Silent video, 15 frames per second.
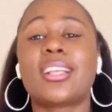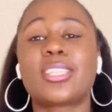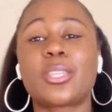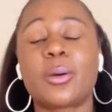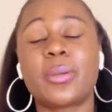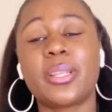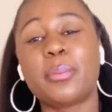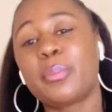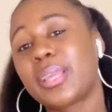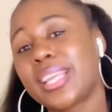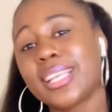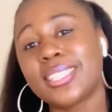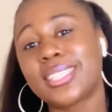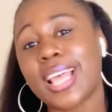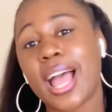So in the
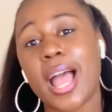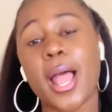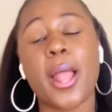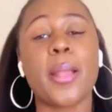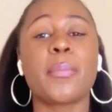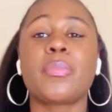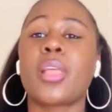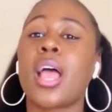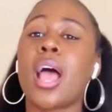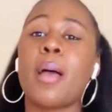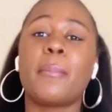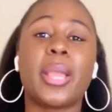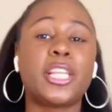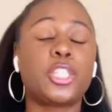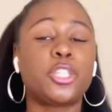meantime,
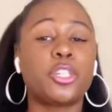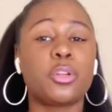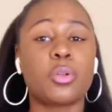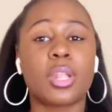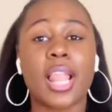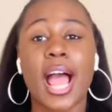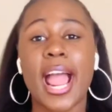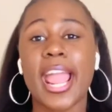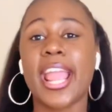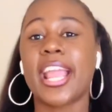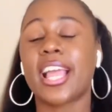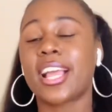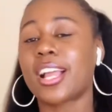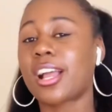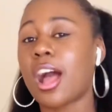make sure you
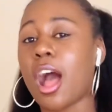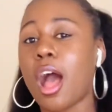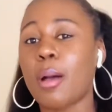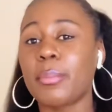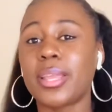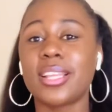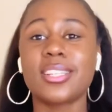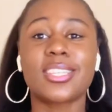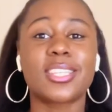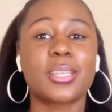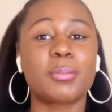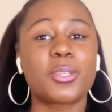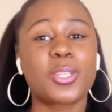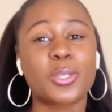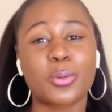like, comment,
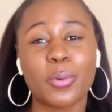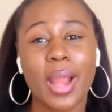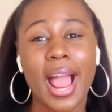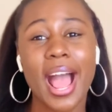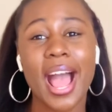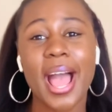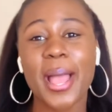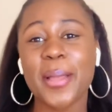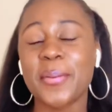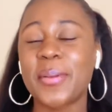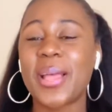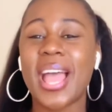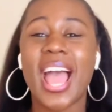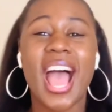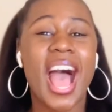subscribe.
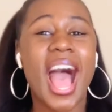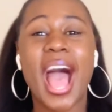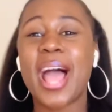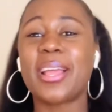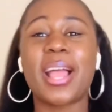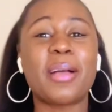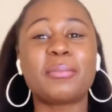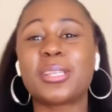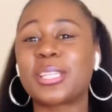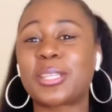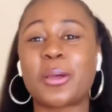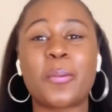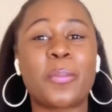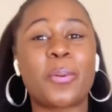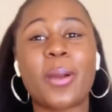I'm just
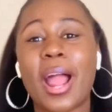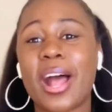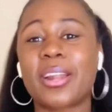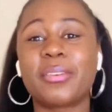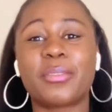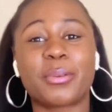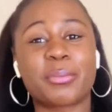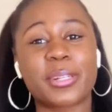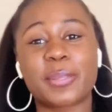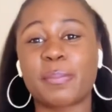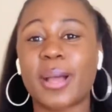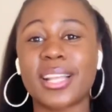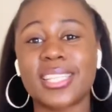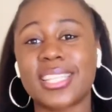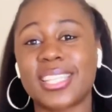so proud of the
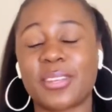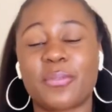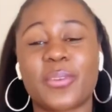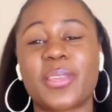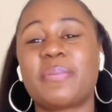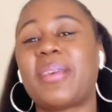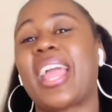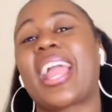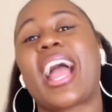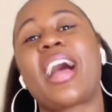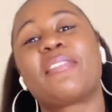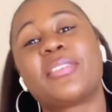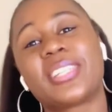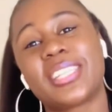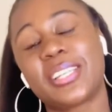responses and feedback
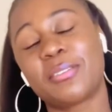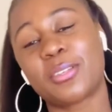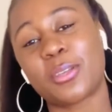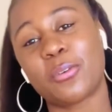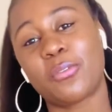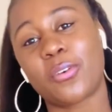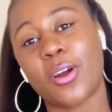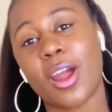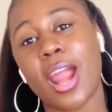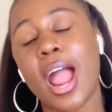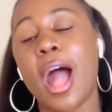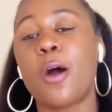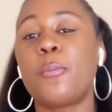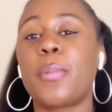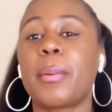I've received so far.
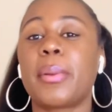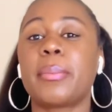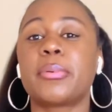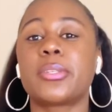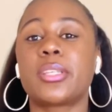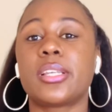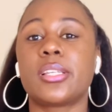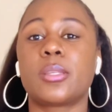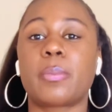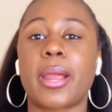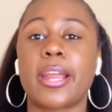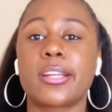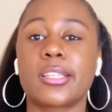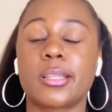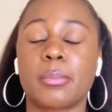I hope I'm able to
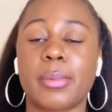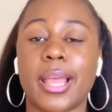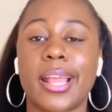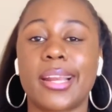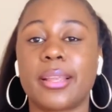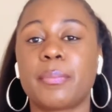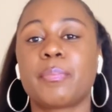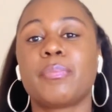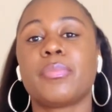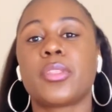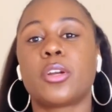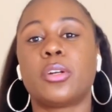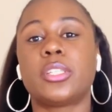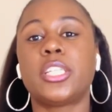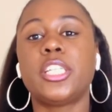inspire somebody
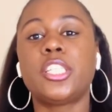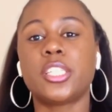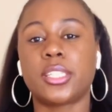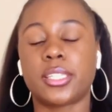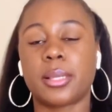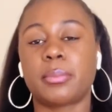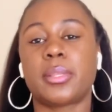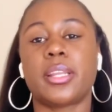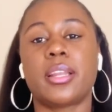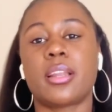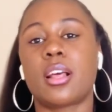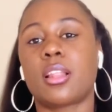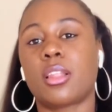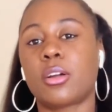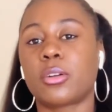or teach you something
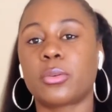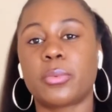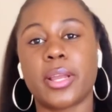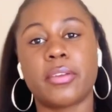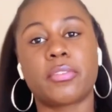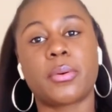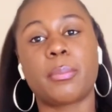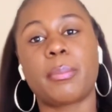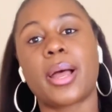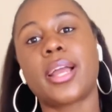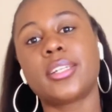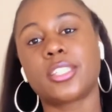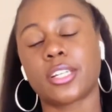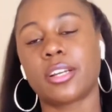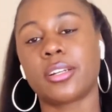along the way from
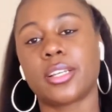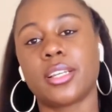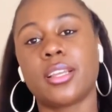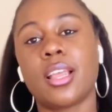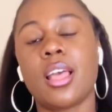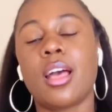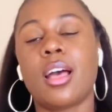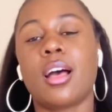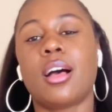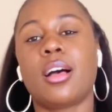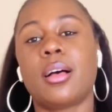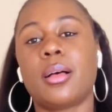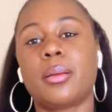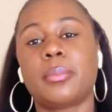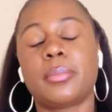my journey.
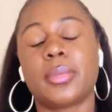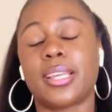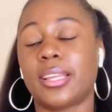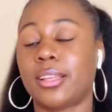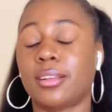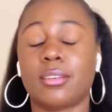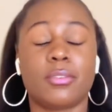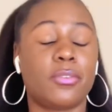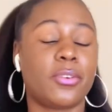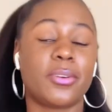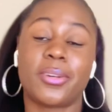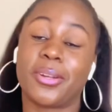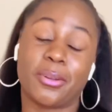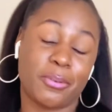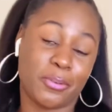And
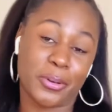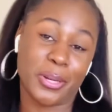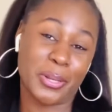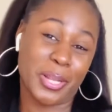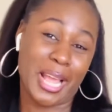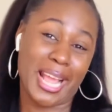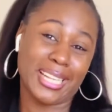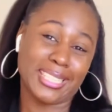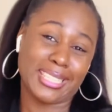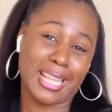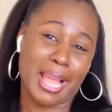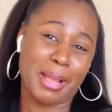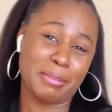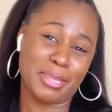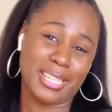for the last
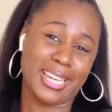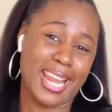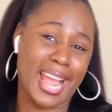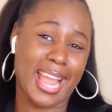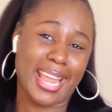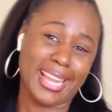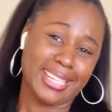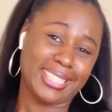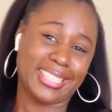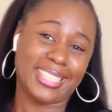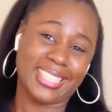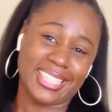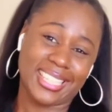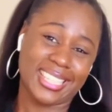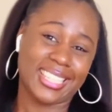time tonight,
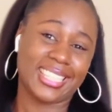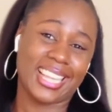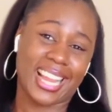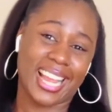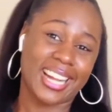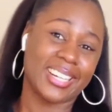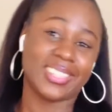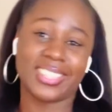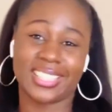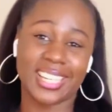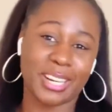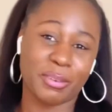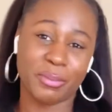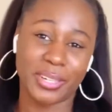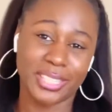because I got to go
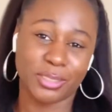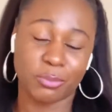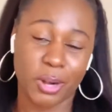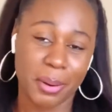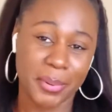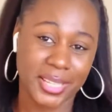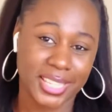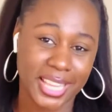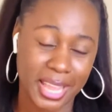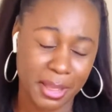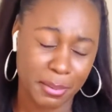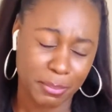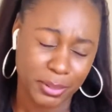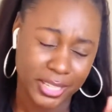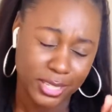study for this pharm
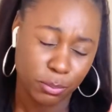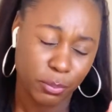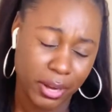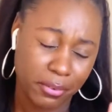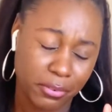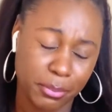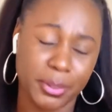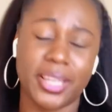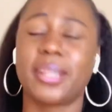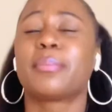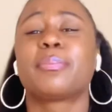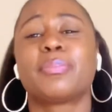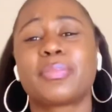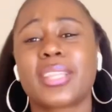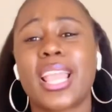exam, please pray for me.
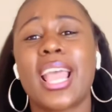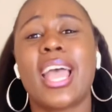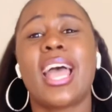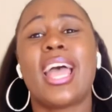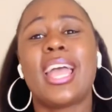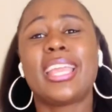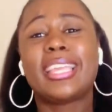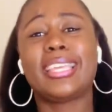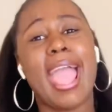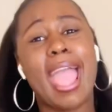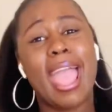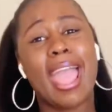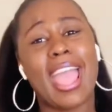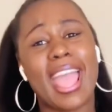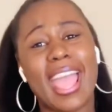
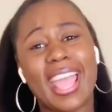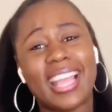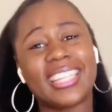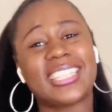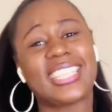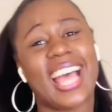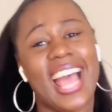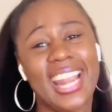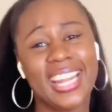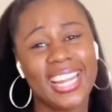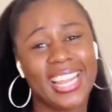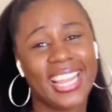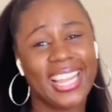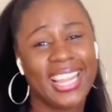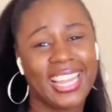Yes,
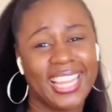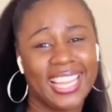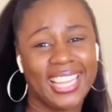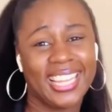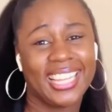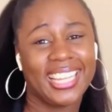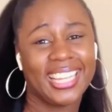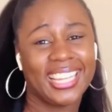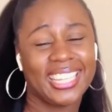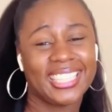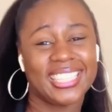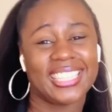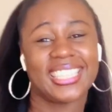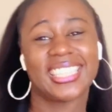honey.